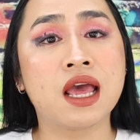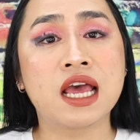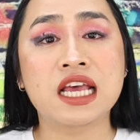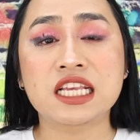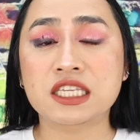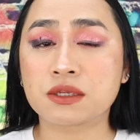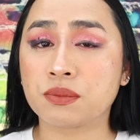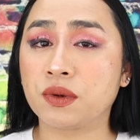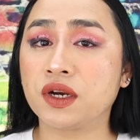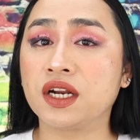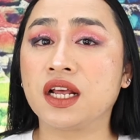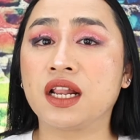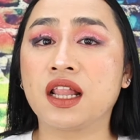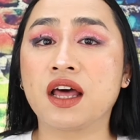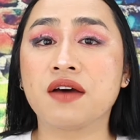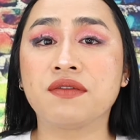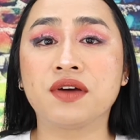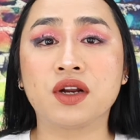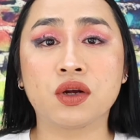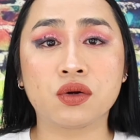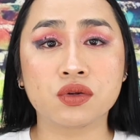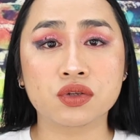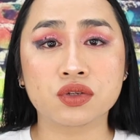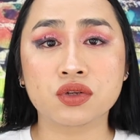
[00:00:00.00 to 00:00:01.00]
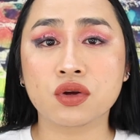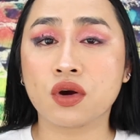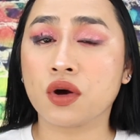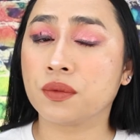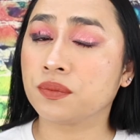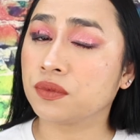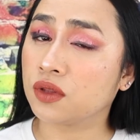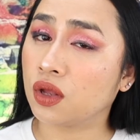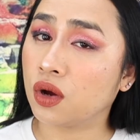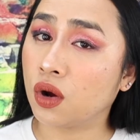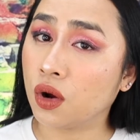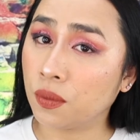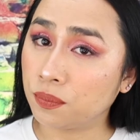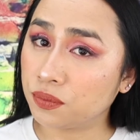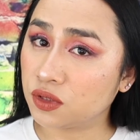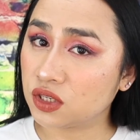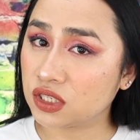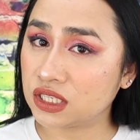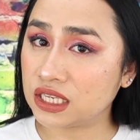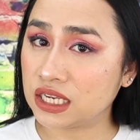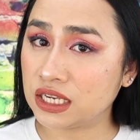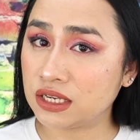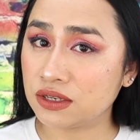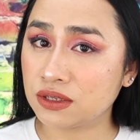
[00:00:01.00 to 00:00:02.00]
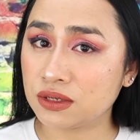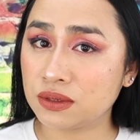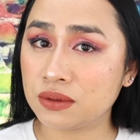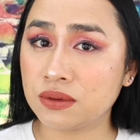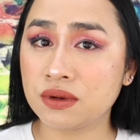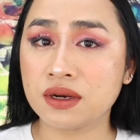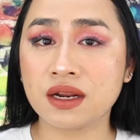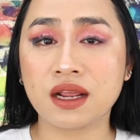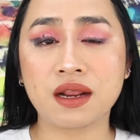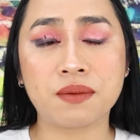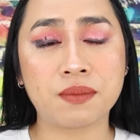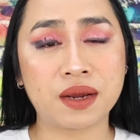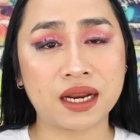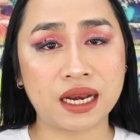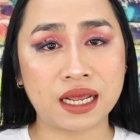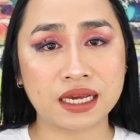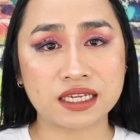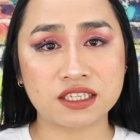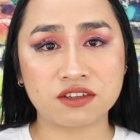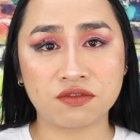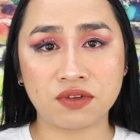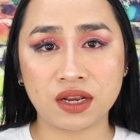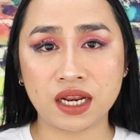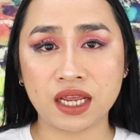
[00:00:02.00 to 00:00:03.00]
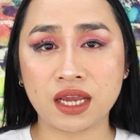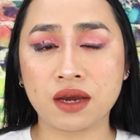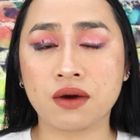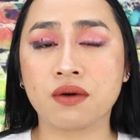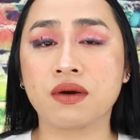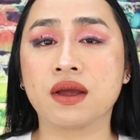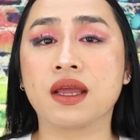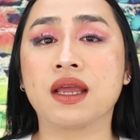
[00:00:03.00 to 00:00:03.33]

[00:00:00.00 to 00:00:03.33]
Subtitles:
Spread the love and also hope to see you soon in my next video.